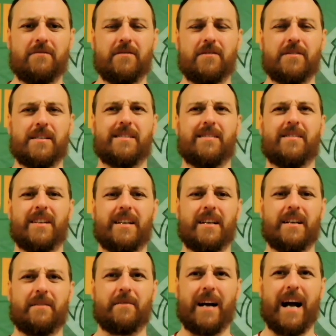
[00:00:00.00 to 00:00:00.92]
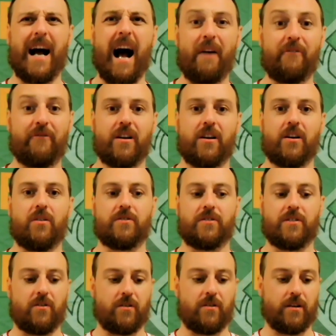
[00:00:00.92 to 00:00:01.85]
because they kind of have to go
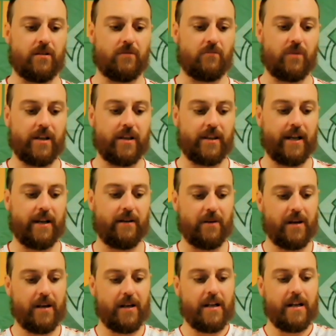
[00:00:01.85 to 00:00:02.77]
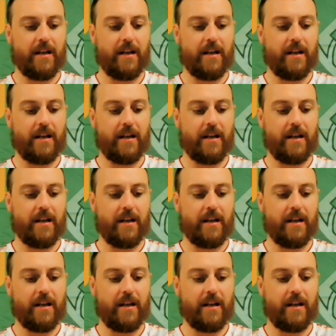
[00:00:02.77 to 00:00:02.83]
to Oriel and win now.